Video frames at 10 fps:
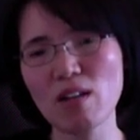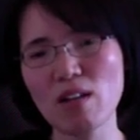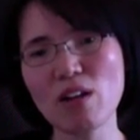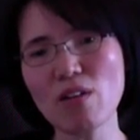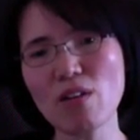
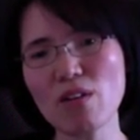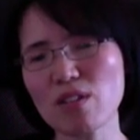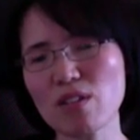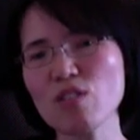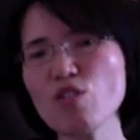
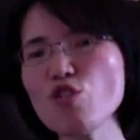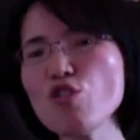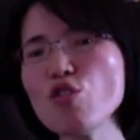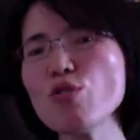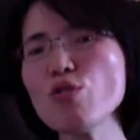Learners can
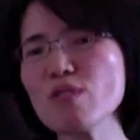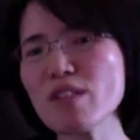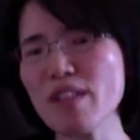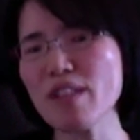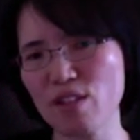use
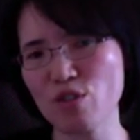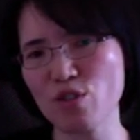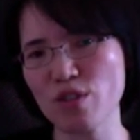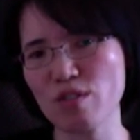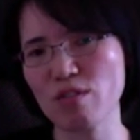
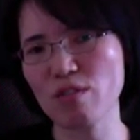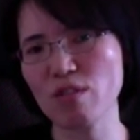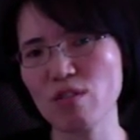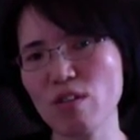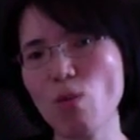language
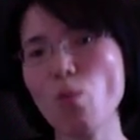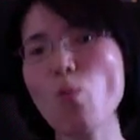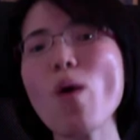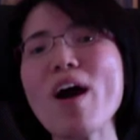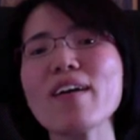
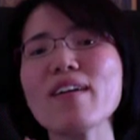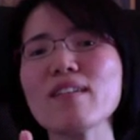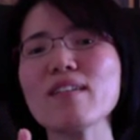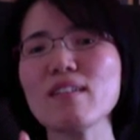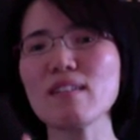
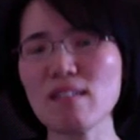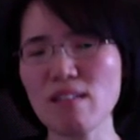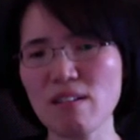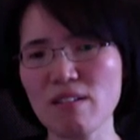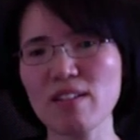while
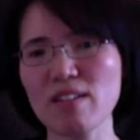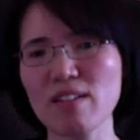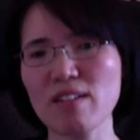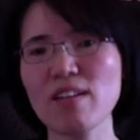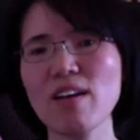learning
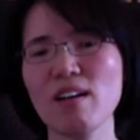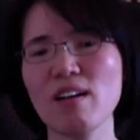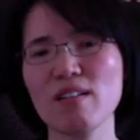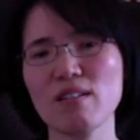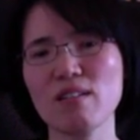
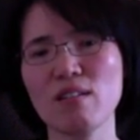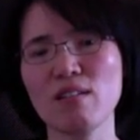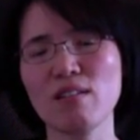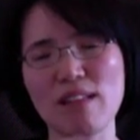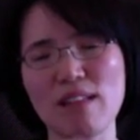
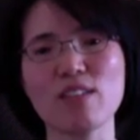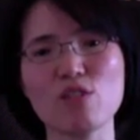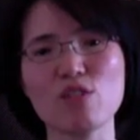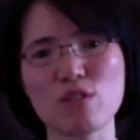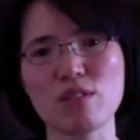
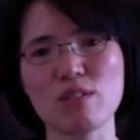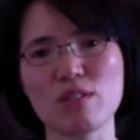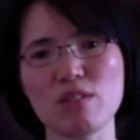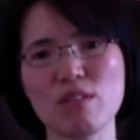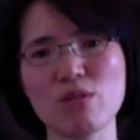language.
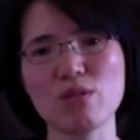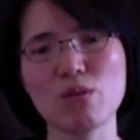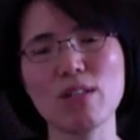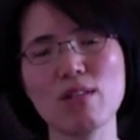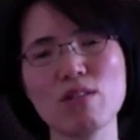
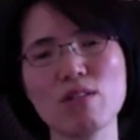So in